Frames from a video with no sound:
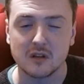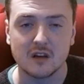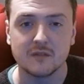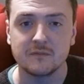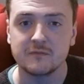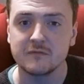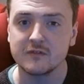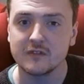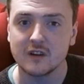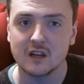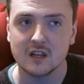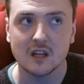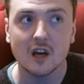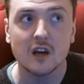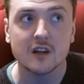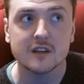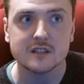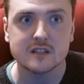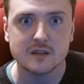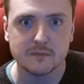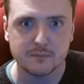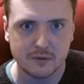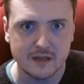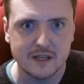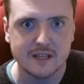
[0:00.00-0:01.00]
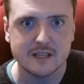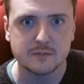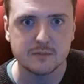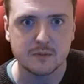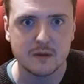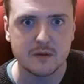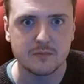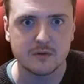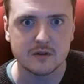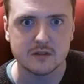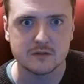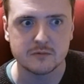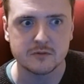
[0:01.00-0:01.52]
I like to please
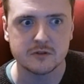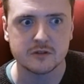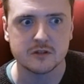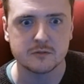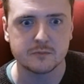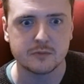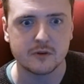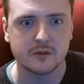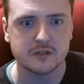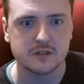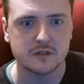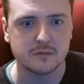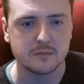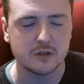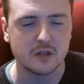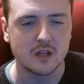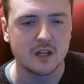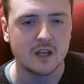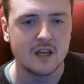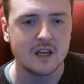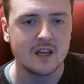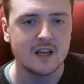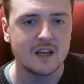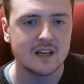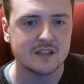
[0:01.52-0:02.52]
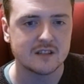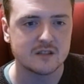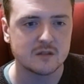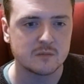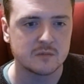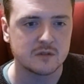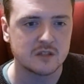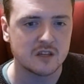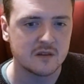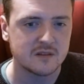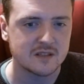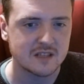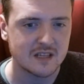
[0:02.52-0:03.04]
people as much as possible, and
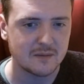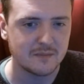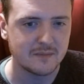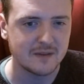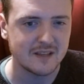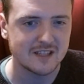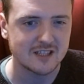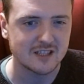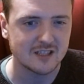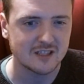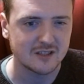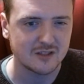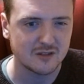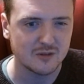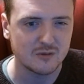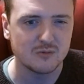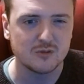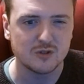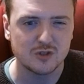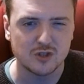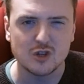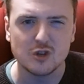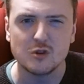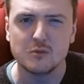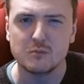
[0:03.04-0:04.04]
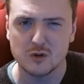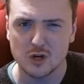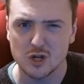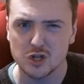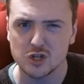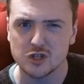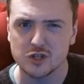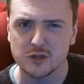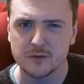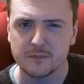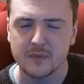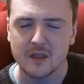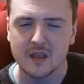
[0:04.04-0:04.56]
sometimes that means I do too
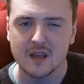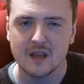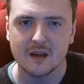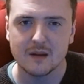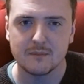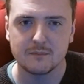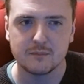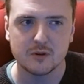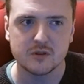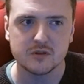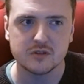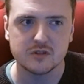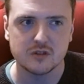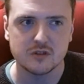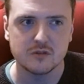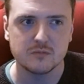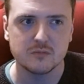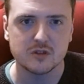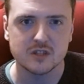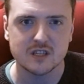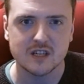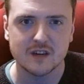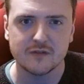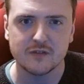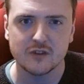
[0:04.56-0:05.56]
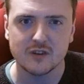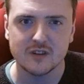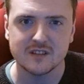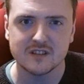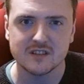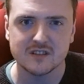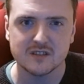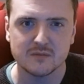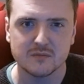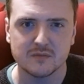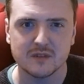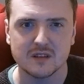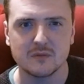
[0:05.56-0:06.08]
much and put too much effort into
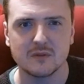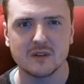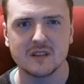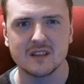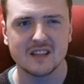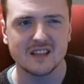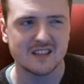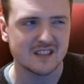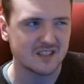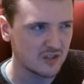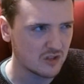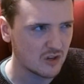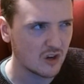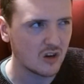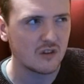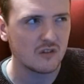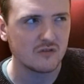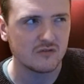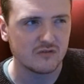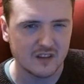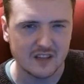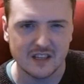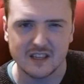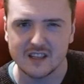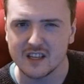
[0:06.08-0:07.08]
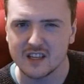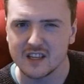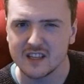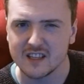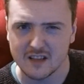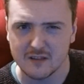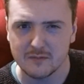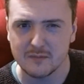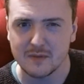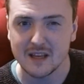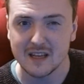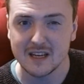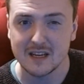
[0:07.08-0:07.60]
something when it's not really going to
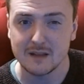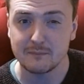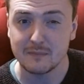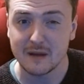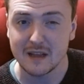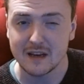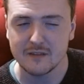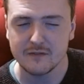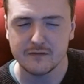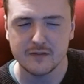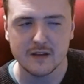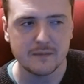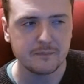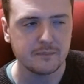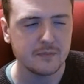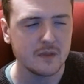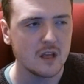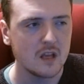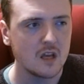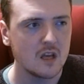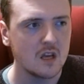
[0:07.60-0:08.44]
give me any benefit.